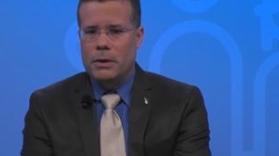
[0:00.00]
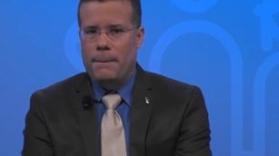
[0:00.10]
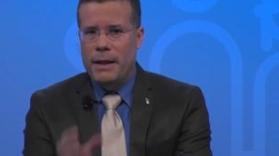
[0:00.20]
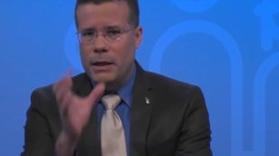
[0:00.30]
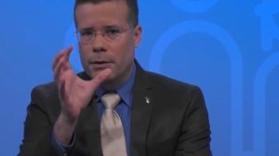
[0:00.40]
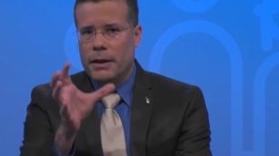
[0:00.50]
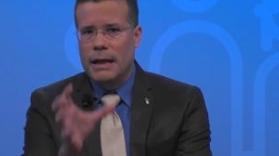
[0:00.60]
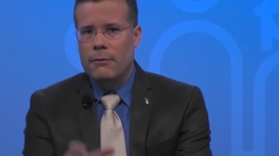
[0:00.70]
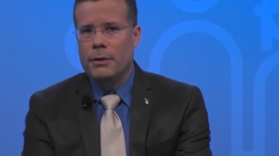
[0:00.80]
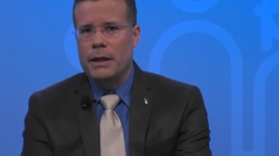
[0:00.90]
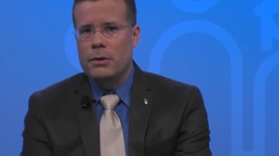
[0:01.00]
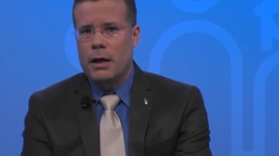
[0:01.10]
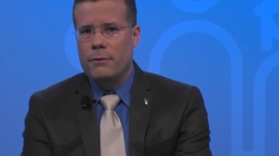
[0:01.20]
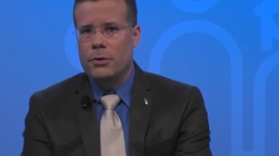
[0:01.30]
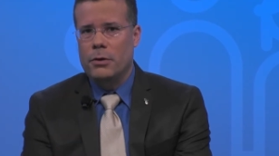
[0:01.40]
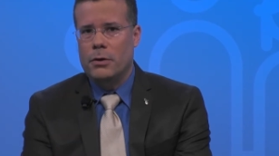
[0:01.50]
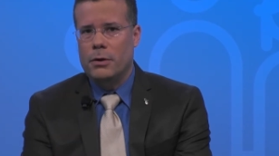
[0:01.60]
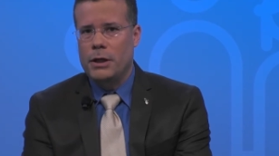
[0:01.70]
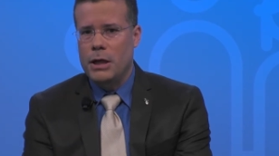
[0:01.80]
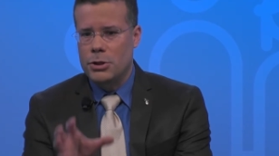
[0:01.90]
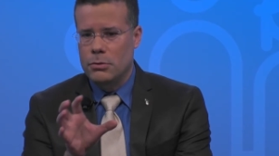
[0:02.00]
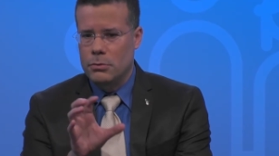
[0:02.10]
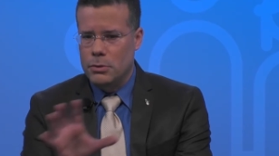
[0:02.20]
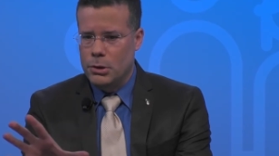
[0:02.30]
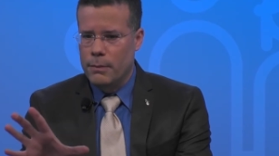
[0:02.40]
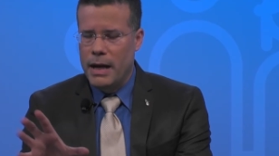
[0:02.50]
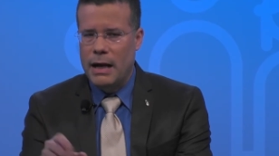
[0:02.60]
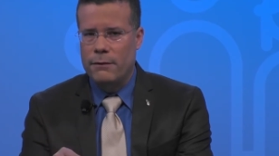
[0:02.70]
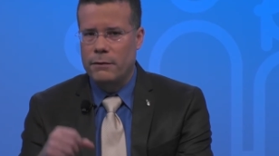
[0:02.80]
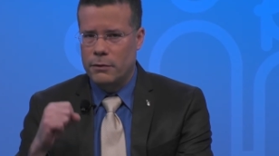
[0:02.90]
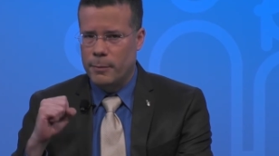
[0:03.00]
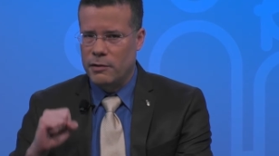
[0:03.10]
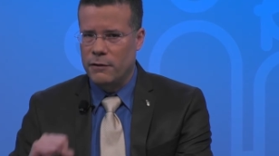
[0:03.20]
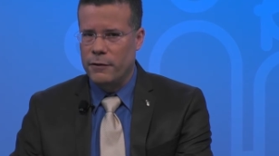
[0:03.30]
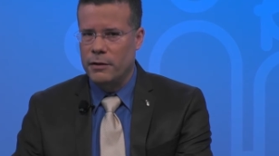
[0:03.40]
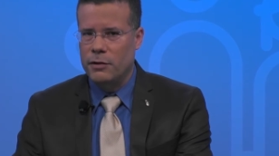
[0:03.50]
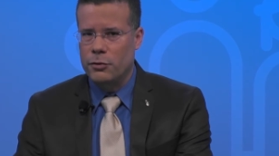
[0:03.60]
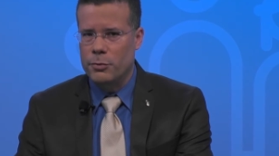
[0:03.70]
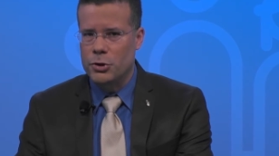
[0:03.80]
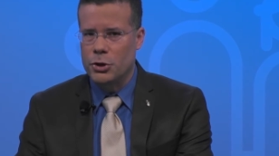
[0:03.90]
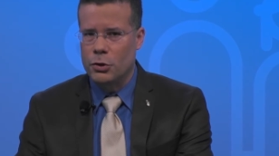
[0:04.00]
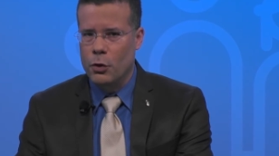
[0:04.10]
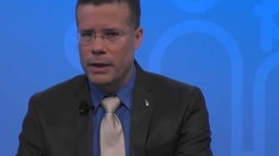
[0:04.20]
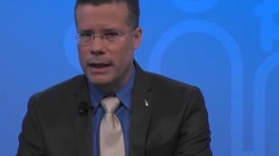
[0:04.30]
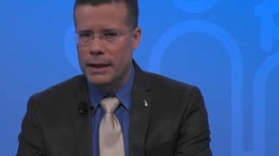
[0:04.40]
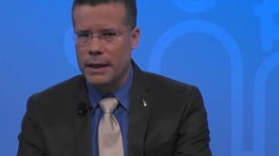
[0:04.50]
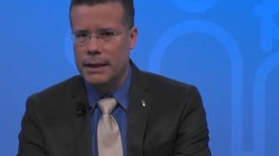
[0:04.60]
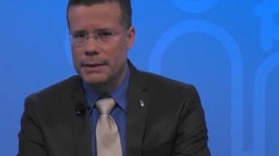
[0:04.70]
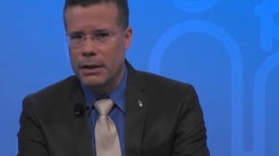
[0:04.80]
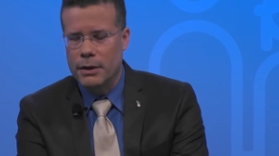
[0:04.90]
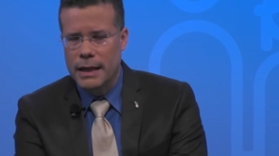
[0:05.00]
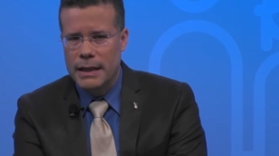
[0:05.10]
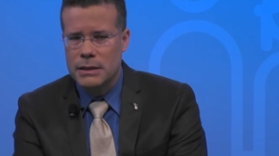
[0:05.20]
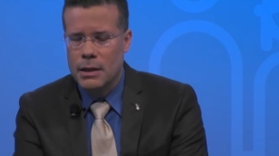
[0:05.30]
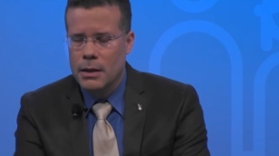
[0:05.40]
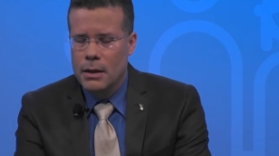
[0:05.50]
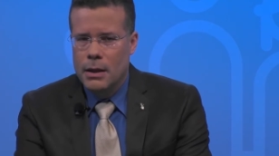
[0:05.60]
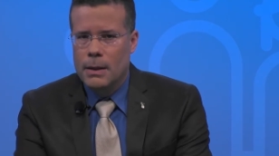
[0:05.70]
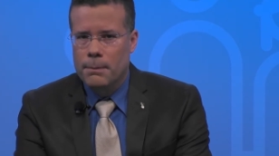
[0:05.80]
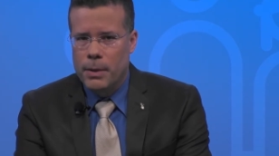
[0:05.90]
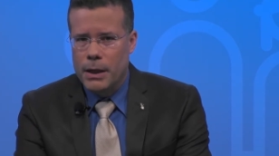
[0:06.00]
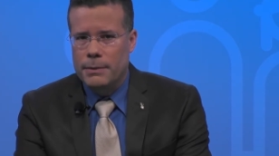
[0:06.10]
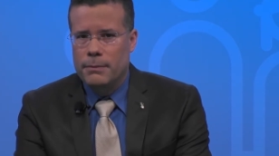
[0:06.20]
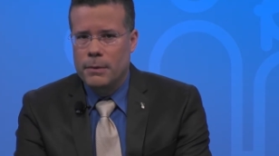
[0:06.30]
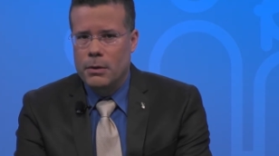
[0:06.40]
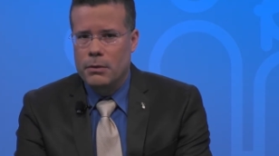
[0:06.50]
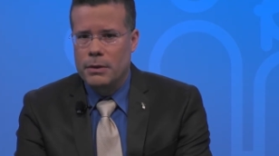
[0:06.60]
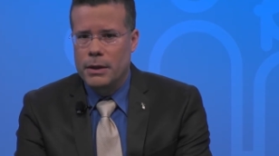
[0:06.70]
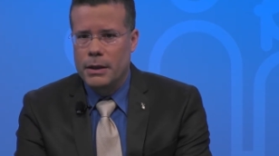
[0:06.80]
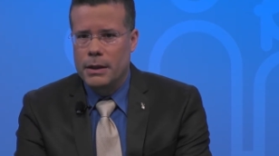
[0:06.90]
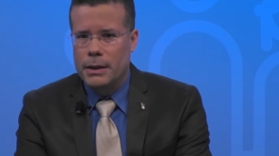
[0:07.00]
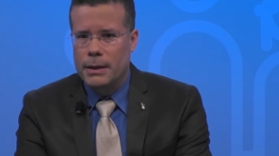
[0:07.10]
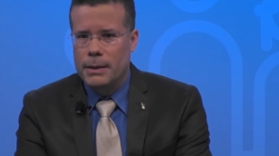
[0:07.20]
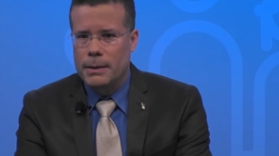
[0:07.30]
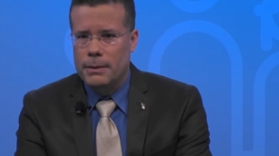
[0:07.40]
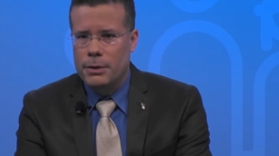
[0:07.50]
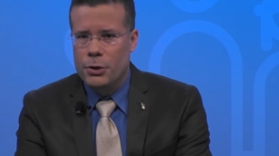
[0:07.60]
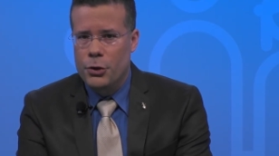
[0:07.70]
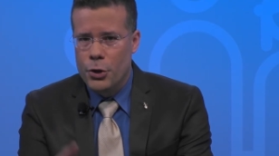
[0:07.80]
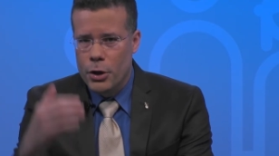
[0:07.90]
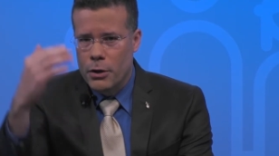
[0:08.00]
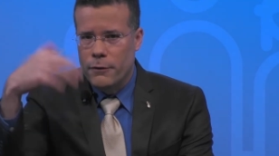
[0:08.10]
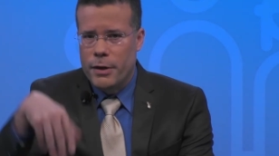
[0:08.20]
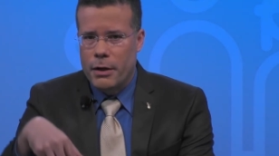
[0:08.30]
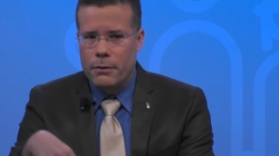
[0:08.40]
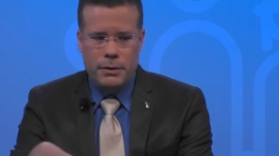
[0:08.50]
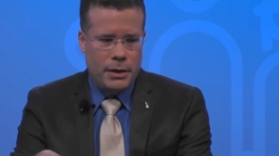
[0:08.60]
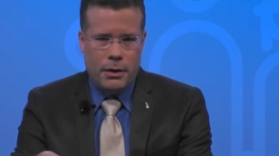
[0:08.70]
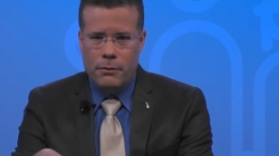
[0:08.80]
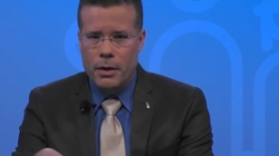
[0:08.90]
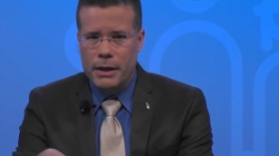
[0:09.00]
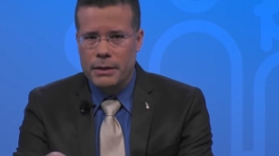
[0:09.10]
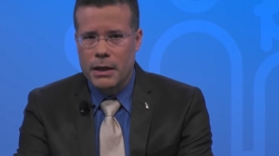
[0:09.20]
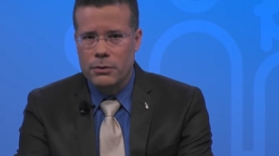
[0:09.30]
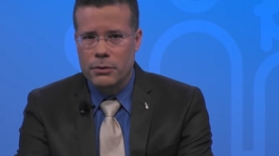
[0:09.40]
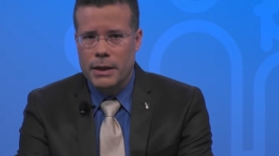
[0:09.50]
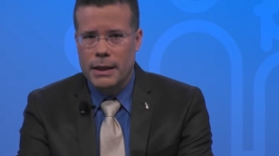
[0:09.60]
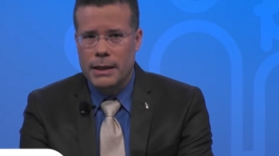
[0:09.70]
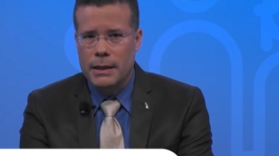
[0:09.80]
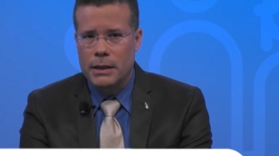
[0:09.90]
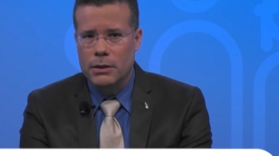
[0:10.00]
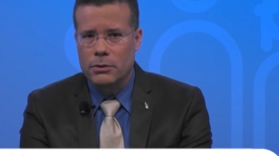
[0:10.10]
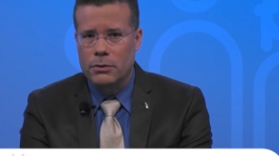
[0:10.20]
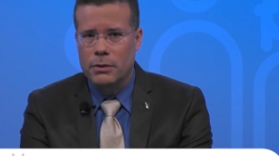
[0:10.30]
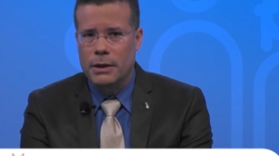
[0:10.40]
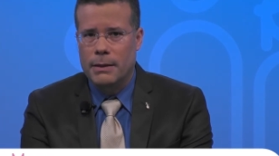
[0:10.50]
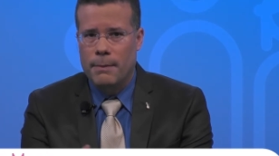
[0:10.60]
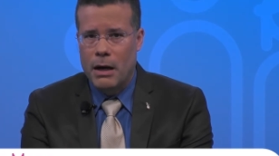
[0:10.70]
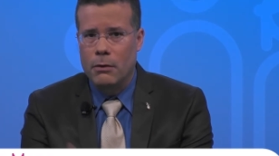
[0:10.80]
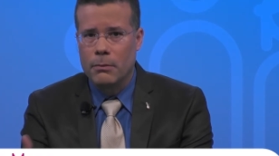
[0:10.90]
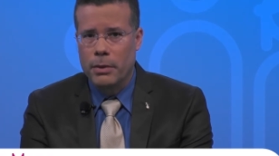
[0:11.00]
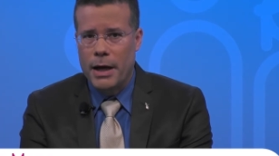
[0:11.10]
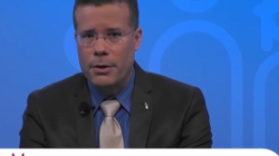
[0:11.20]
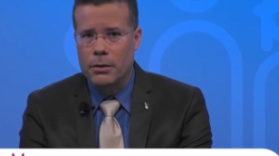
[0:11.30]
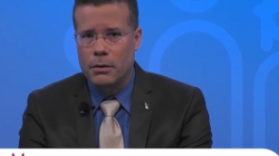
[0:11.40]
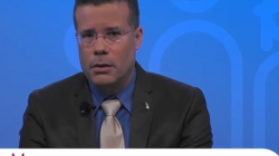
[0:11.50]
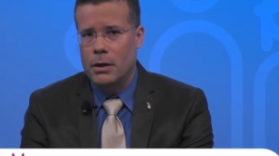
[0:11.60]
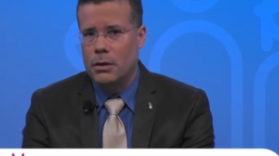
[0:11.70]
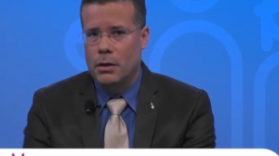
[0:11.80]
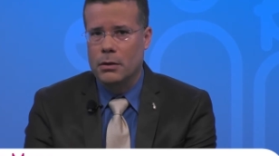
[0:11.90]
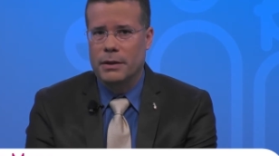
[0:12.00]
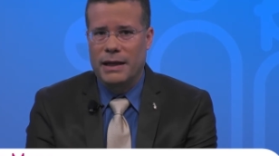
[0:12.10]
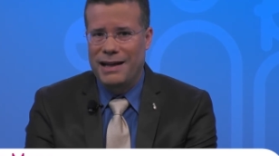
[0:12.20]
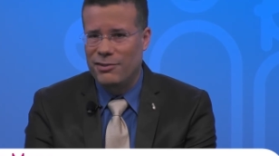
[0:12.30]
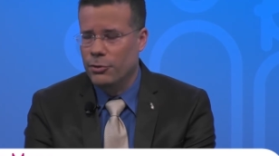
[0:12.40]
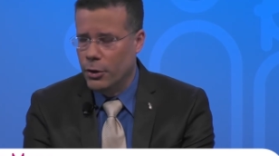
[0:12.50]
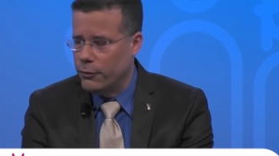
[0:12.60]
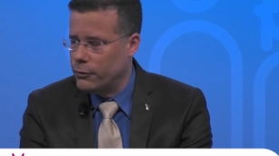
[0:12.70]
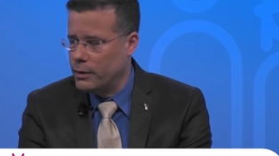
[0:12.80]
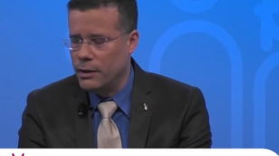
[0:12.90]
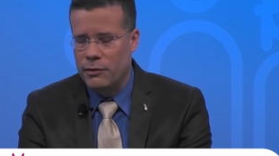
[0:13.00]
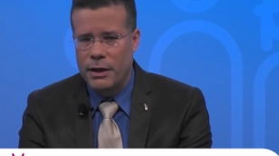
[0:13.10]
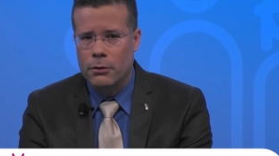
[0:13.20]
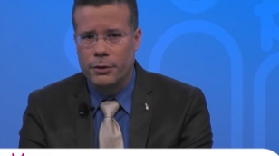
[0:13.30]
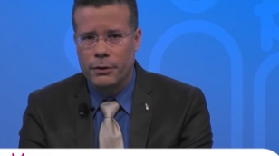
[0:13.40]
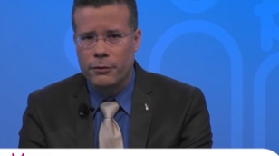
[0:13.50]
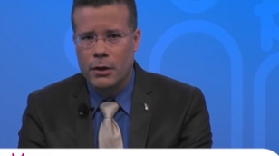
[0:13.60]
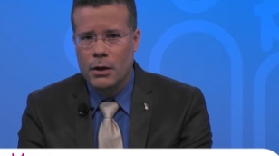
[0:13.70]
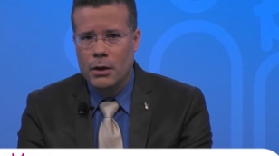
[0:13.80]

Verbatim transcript: depending on the level that you have your herniation, you might have specific distribution going on the, down the legs, but the the nerve that are that are running down to the to the bowel and bladder are called the S nerves, the sacral nerves.